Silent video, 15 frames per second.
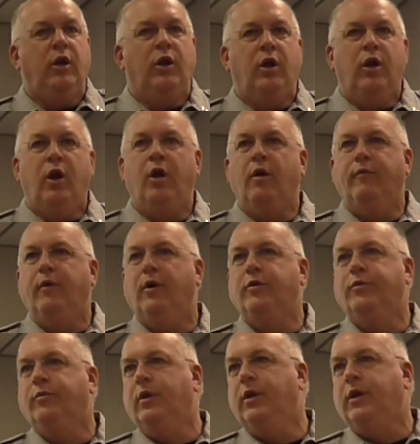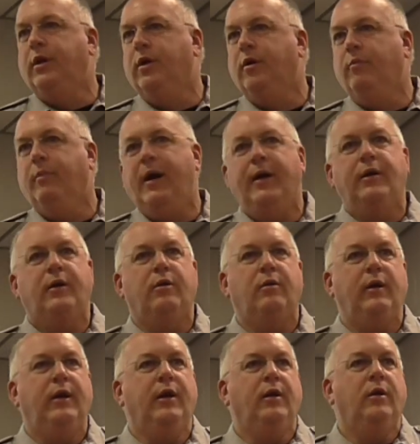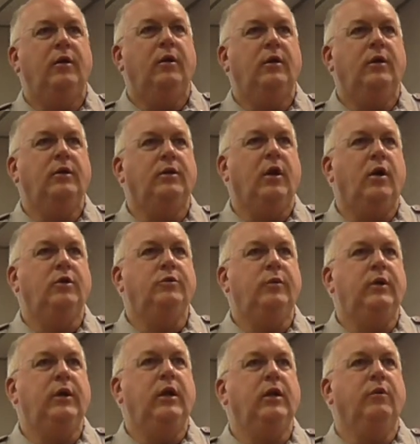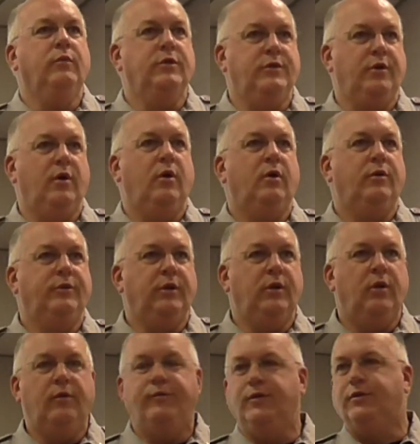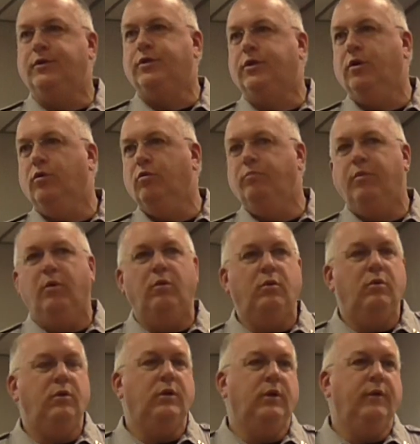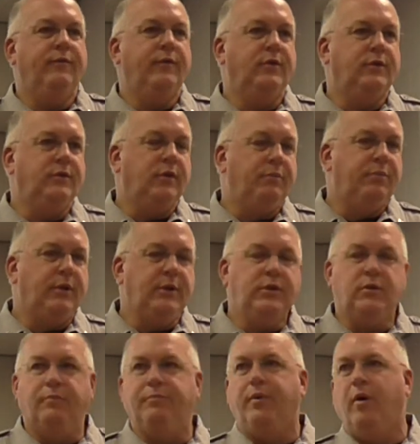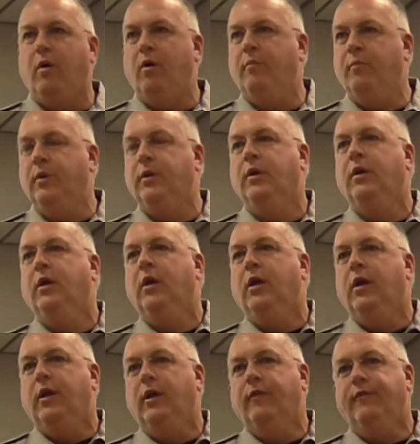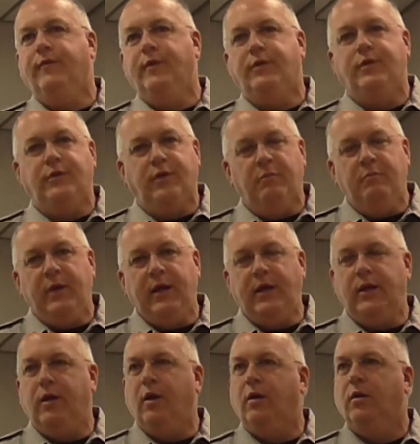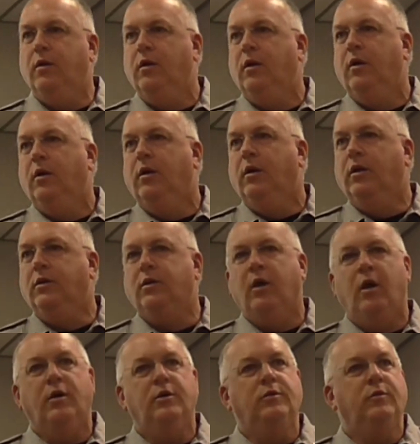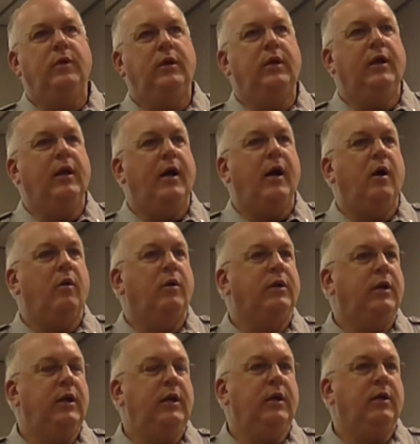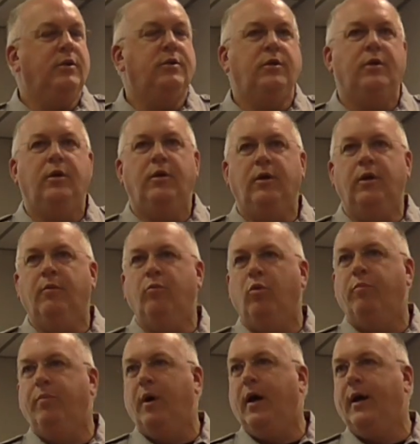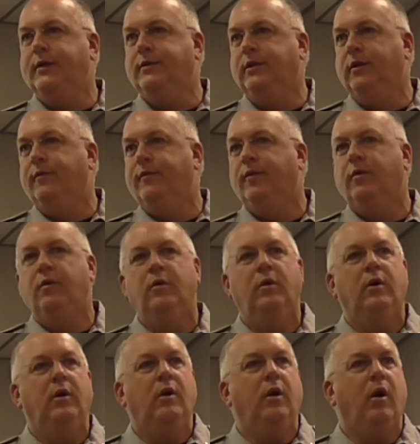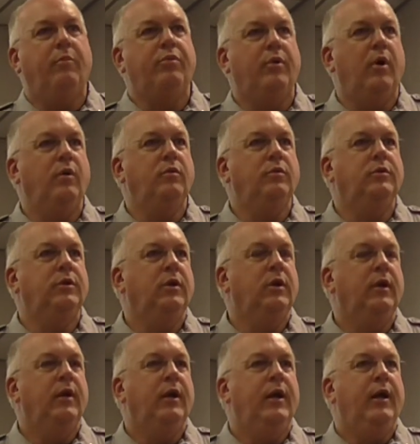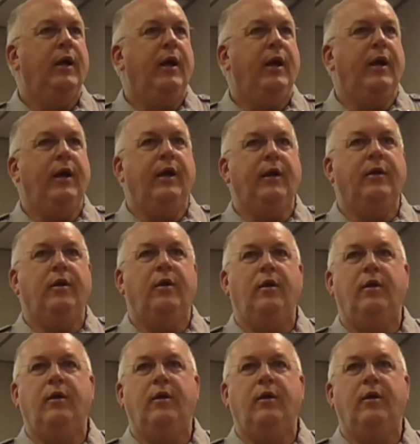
none of us really care about the credit as long as we get the results. You know, if it's the school board, if it's the police department, if it's the media, as long as we get our kids in a more positive approach and